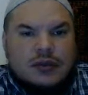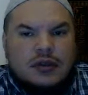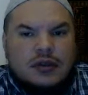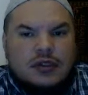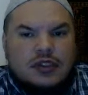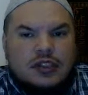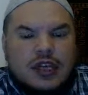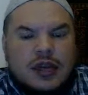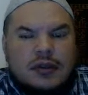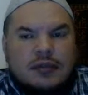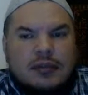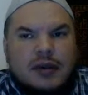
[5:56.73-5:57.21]

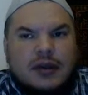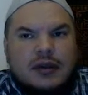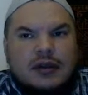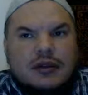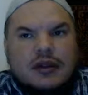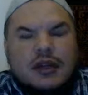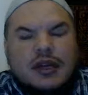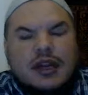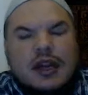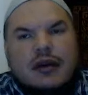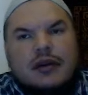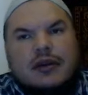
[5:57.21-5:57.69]
Shaping
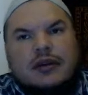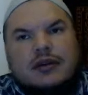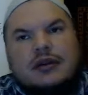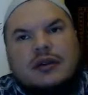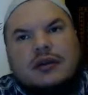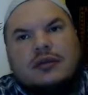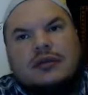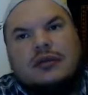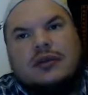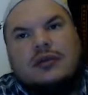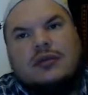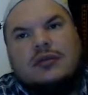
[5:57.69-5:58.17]
the
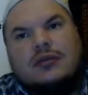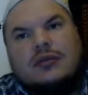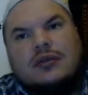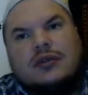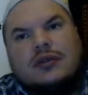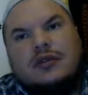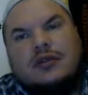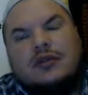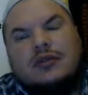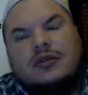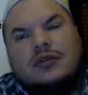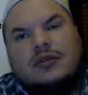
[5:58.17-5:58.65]
character of the new
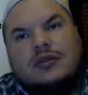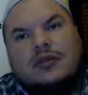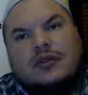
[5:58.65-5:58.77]
Muslim.